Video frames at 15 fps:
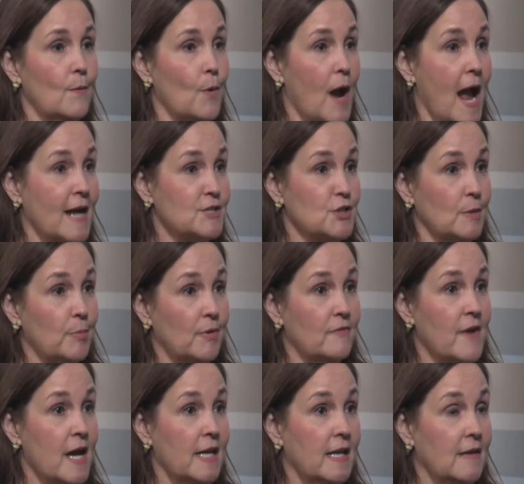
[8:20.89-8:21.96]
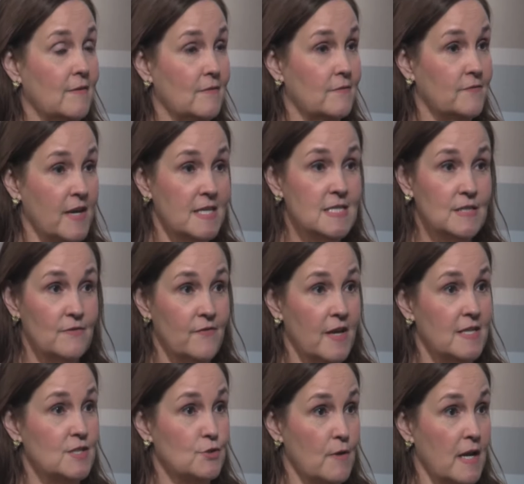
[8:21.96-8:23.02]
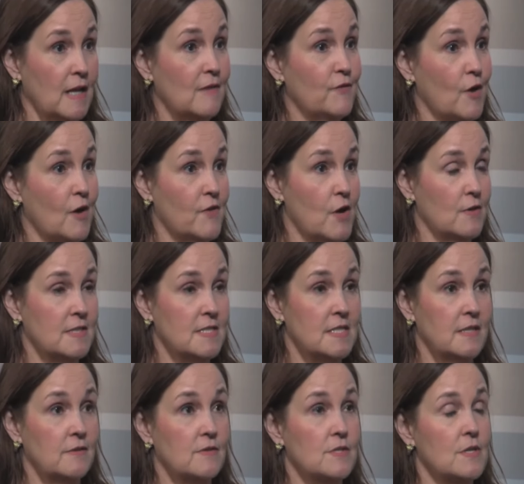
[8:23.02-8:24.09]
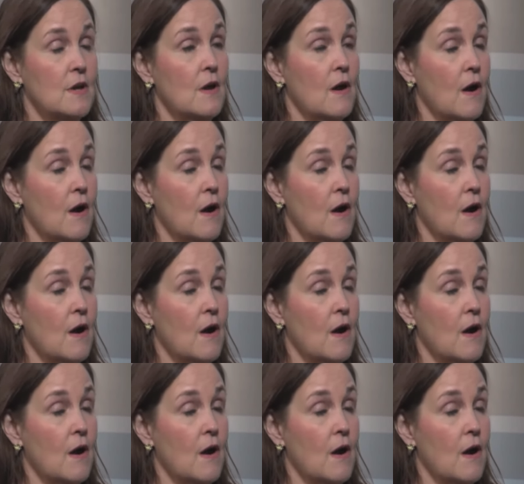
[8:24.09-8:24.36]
We're actually providing face to face training for our volunteers